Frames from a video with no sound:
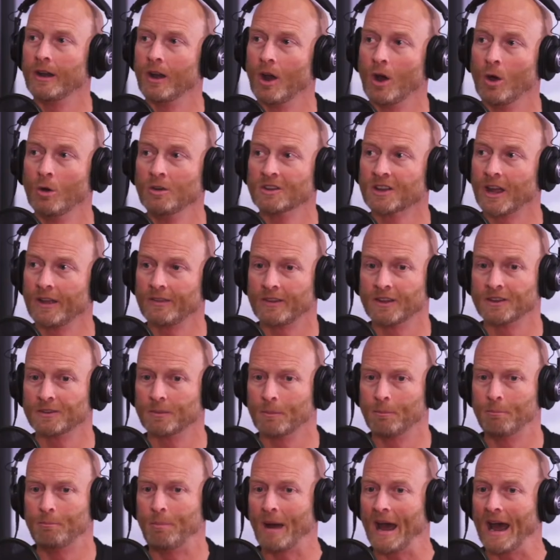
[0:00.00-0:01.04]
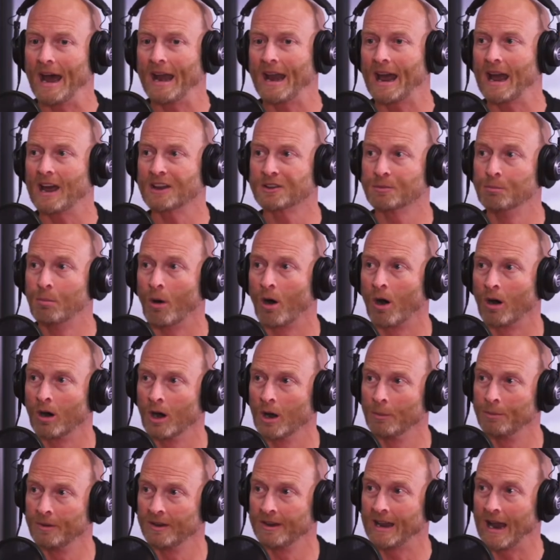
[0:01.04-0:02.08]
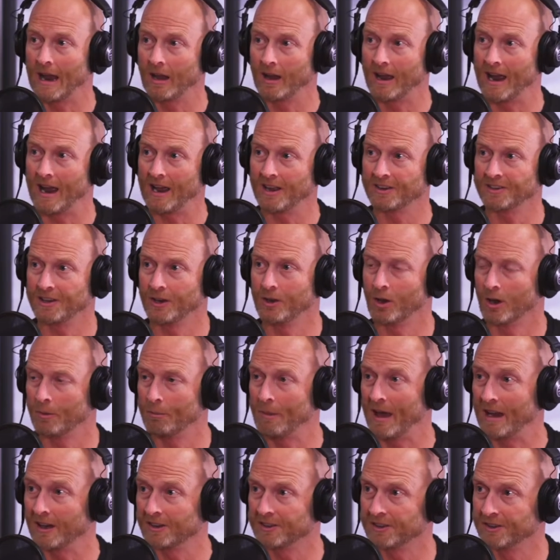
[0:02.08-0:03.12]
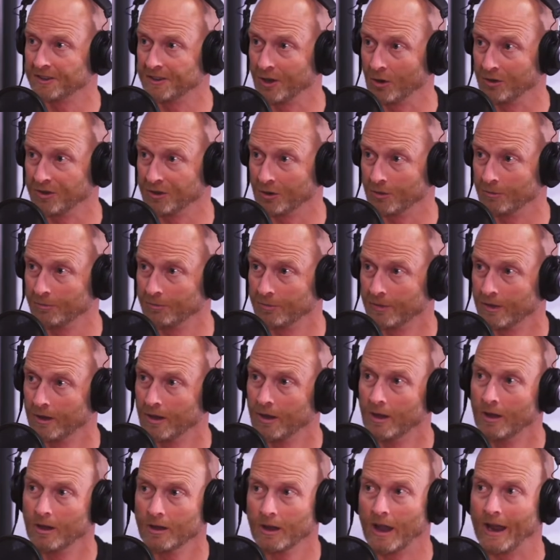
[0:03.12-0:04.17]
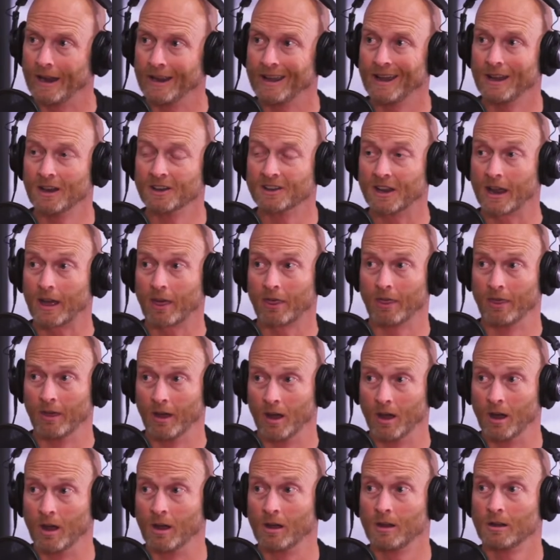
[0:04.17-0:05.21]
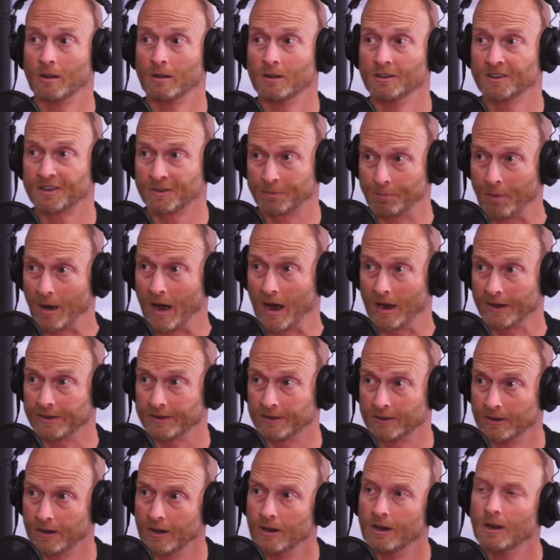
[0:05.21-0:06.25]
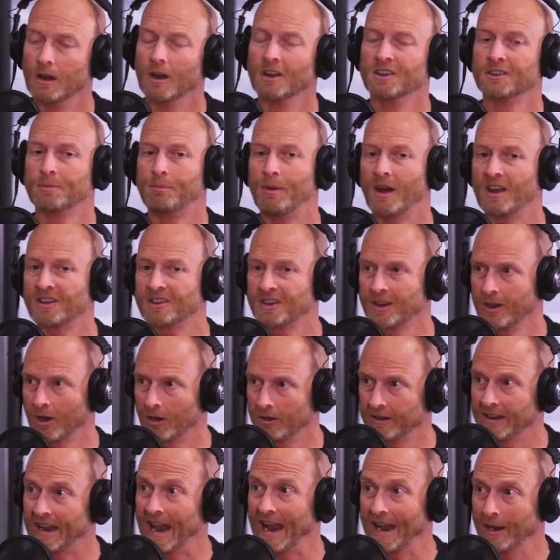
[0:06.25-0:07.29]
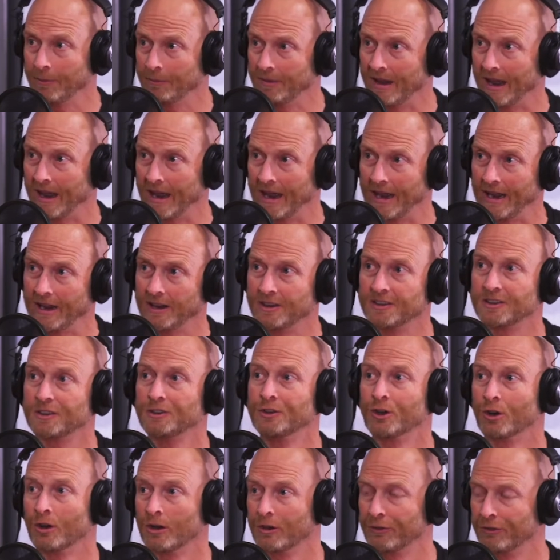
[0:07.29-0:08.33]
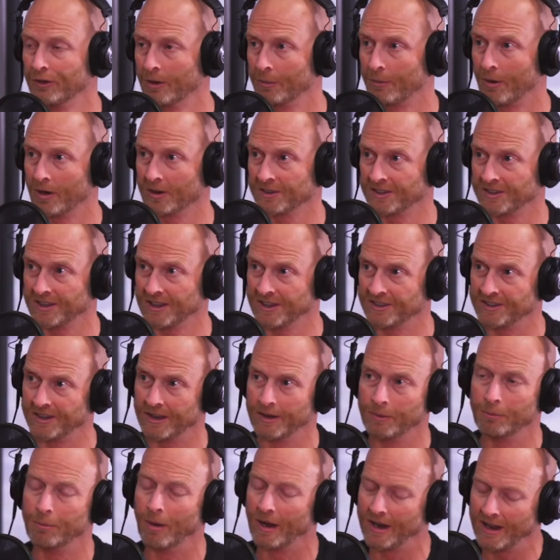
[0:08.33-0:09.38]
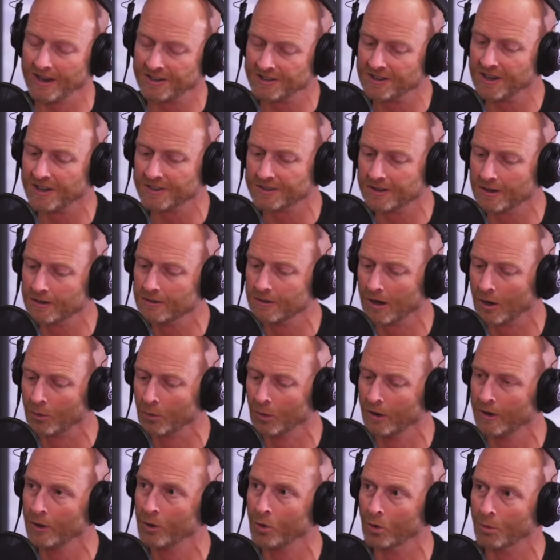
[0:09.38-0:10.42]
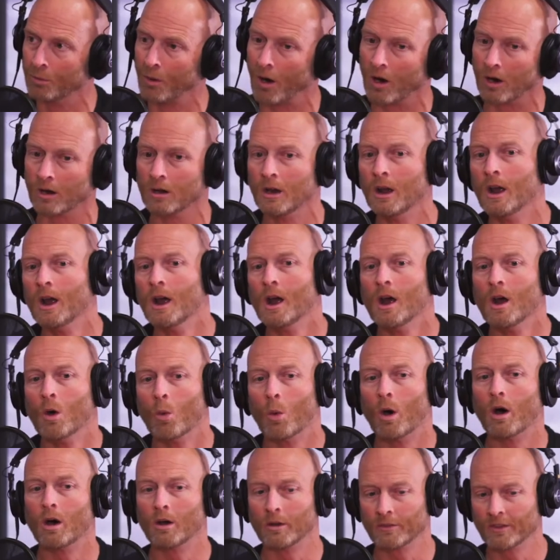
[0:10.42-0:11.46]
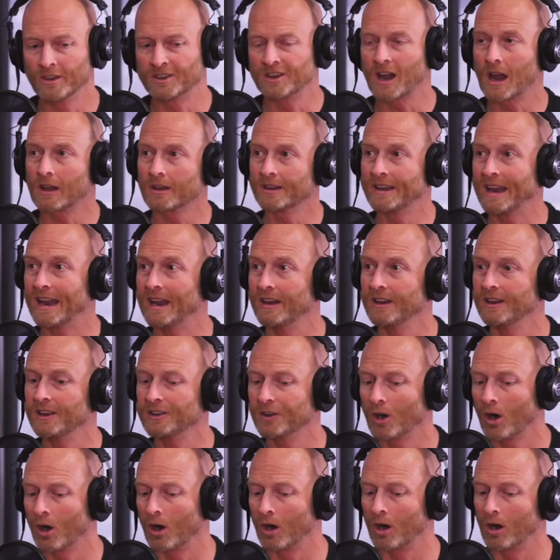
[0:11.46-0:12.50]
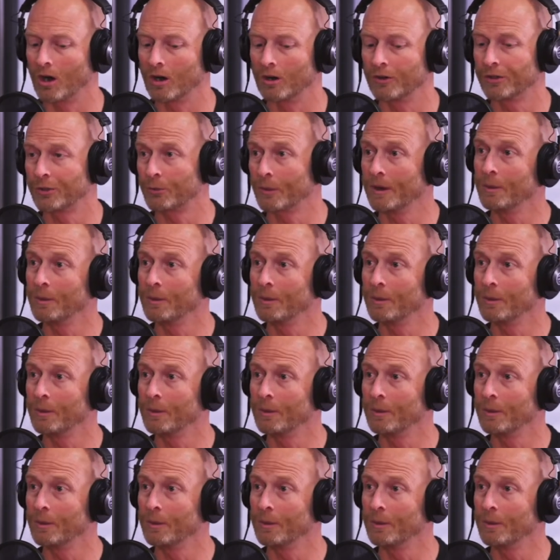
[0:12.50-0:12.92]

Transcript: owns like this badass bar up in Tallahassee called Madison Social. Okay. Like it is like the spot. Okay. Especially on game days during football season. But it's just a really cool bar. Well, the Chocolate Dandies are three